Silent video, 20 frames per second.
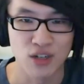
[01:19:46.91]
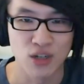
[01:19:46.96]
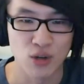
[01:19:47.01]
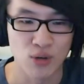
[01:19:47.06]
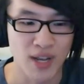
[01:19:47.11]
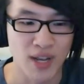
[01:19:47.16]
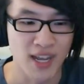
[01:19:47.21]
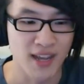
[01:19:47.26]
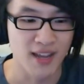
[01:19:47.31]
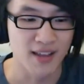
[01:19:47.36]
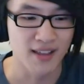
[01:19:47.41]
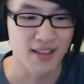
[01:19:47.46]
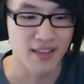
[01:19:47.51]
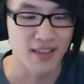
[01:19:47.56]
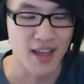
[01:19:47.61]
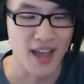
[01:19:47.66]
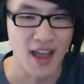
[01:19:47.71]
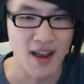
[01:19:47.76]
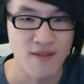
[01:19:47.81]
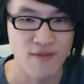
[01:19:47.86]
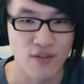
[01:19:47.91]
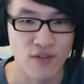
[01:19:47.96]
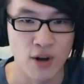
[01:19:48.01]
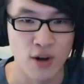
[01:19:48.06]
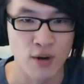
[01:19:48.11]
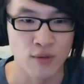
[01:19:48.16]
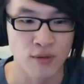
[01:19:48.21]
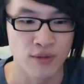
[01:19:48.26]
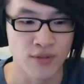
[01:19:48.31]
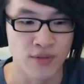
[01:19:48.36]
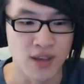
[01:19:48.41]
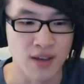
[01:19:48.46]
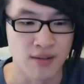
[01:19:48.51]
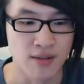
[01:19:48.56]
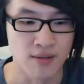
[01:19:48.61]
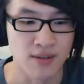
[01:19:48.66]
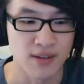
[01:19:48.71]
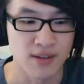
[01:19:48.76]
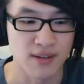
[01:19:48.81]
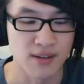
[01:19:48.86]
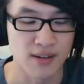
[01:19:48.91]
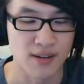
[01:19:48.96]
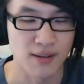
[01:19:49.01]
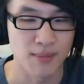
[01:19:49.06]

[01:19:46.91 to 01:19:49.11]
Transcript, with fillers: doing the headphone reviews.